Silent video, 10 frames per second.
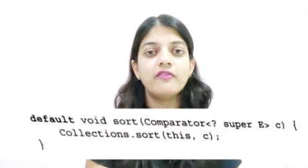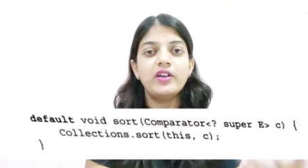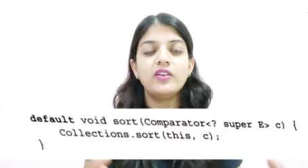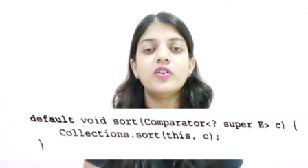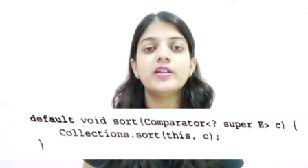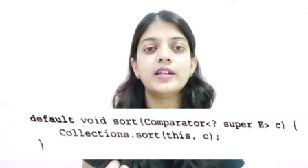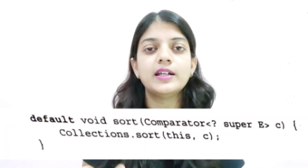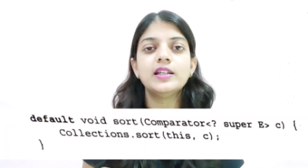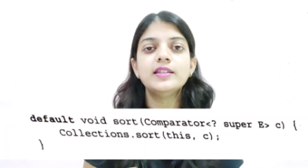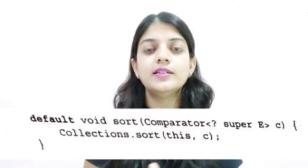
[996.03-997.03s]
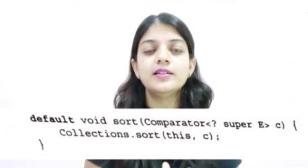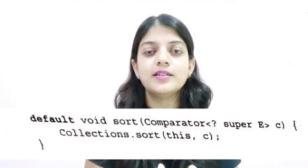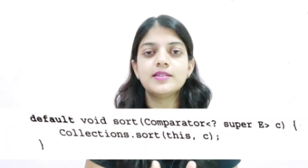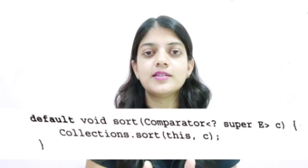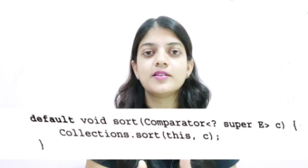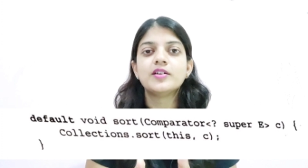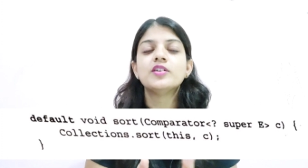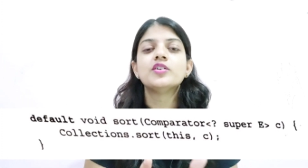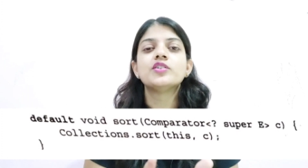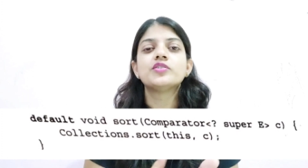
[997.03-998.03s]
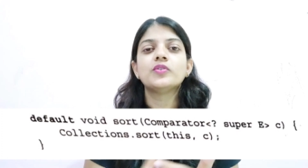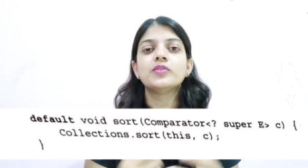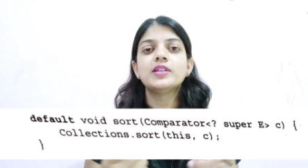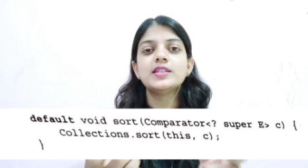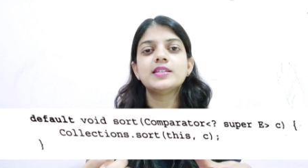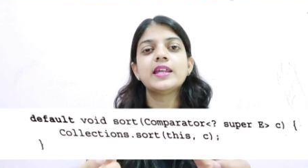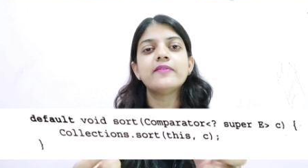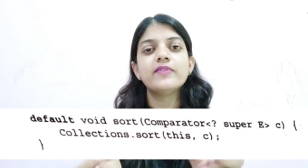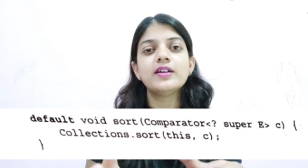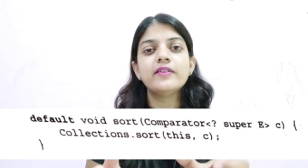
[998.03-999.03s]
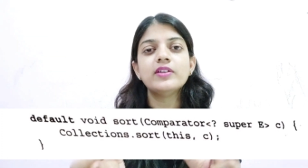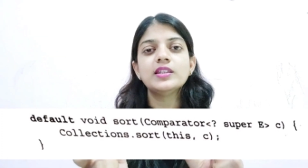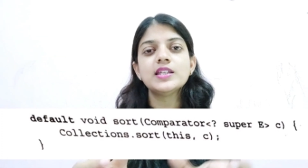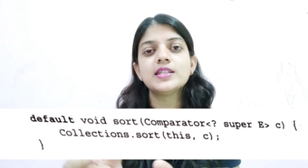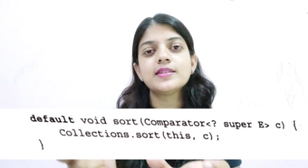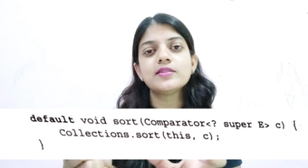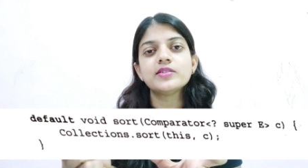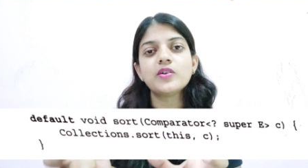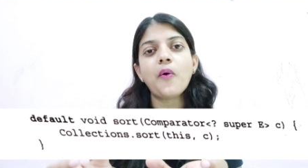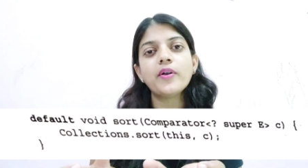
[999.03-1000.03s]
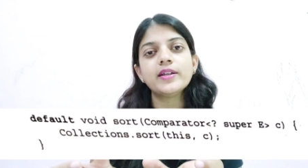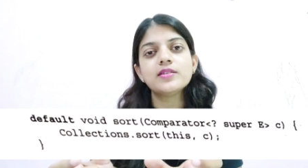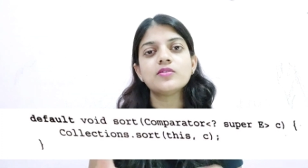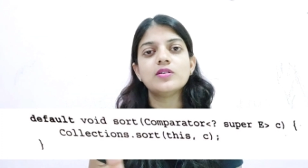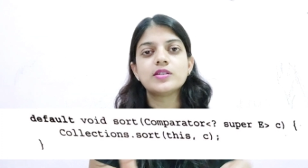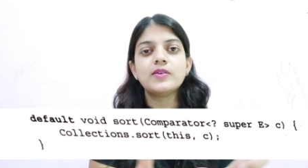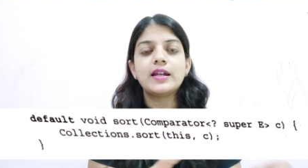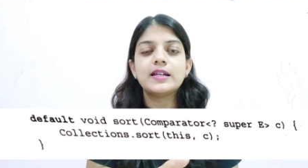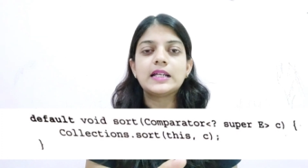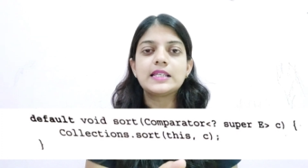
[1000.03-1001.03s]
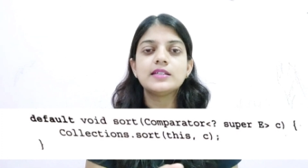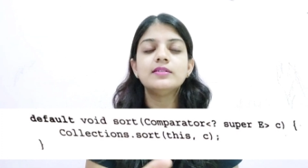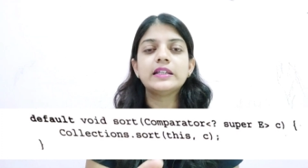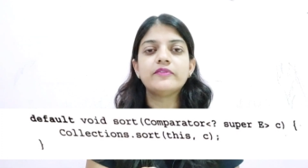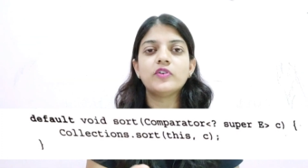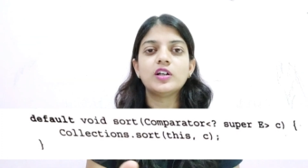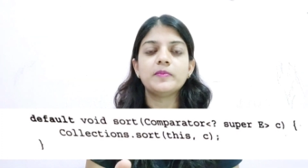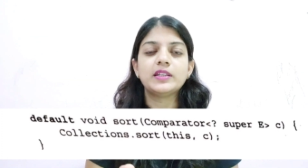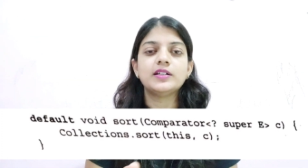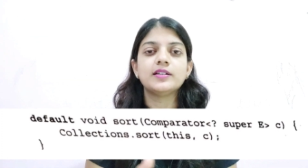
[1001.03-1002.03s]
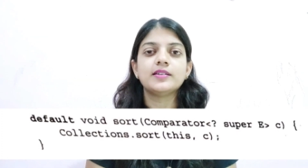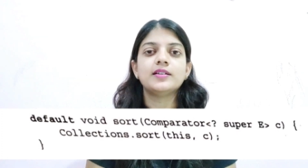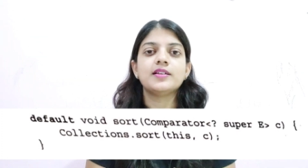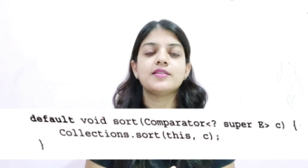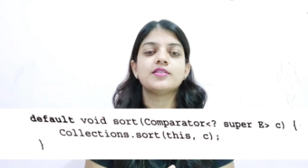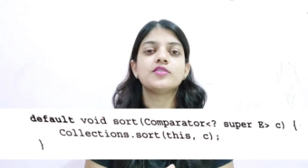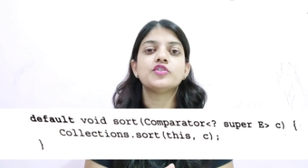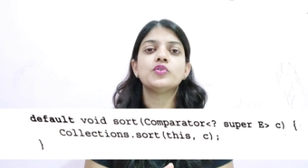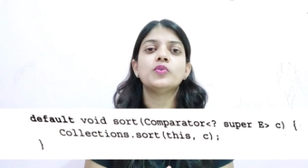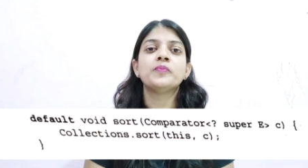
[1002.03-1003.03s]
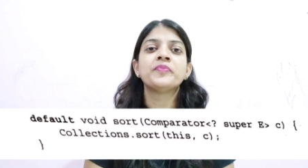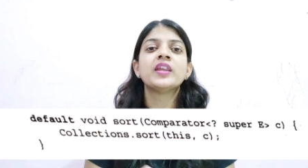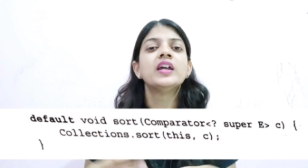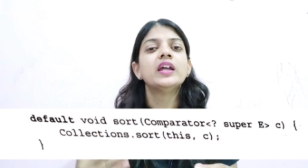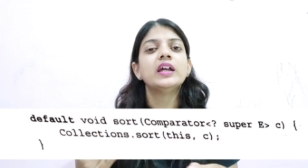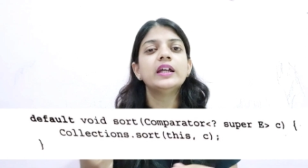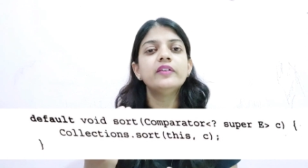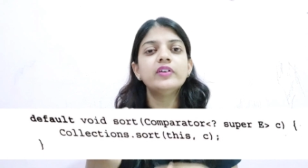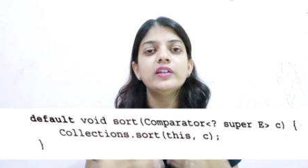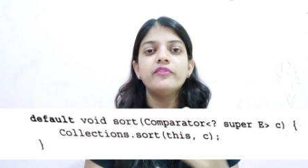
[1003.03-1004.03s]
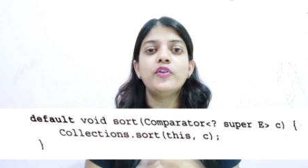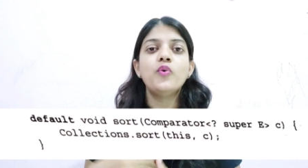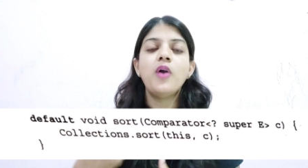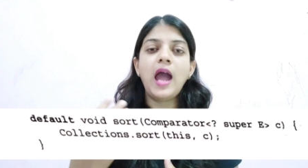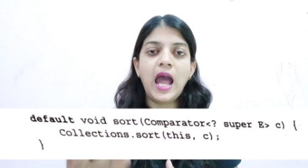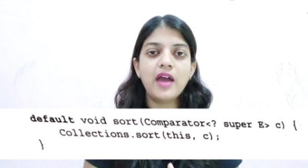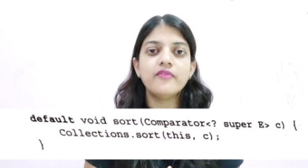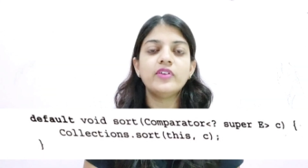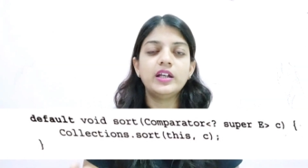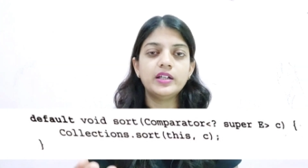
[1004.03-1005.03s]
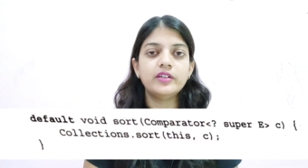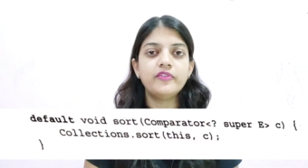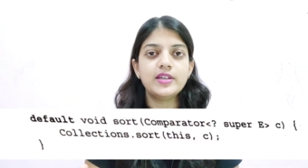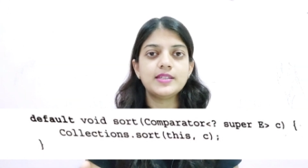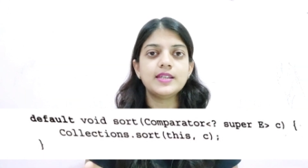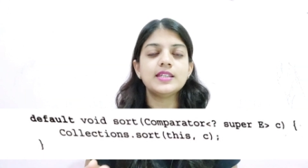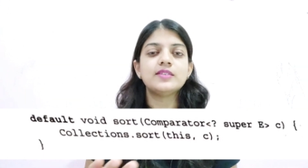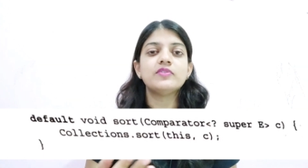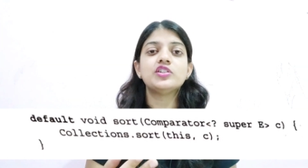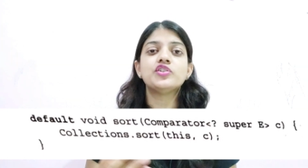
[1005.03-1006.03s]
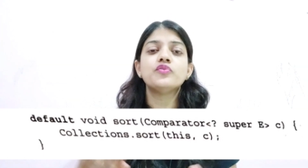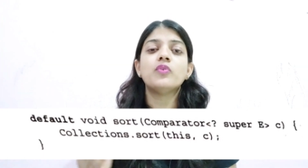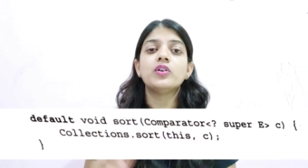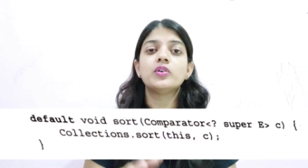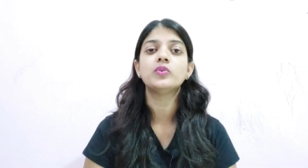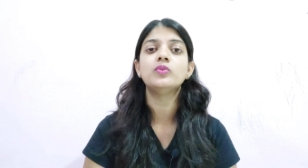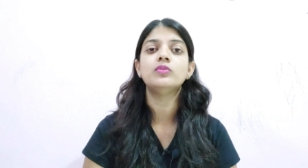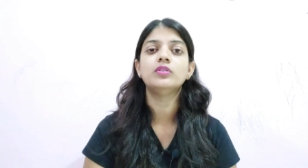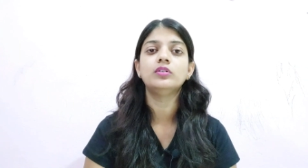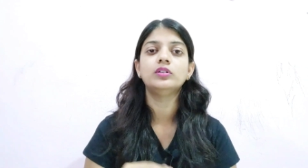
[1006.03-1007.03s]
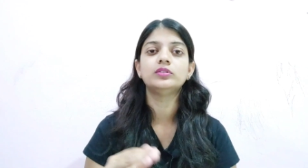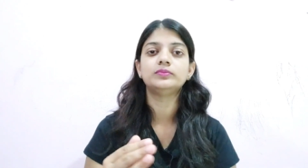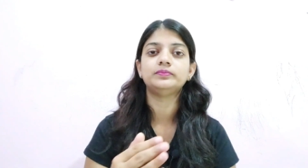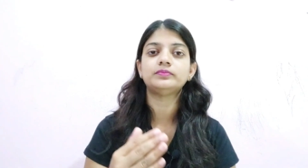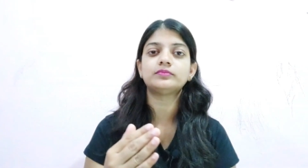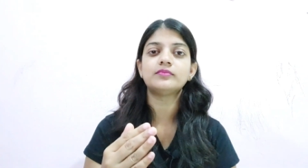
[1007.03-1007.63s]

Why not directly in the list? So this even this sort is also added as a default method in the list. So even if you have interfaces which you want to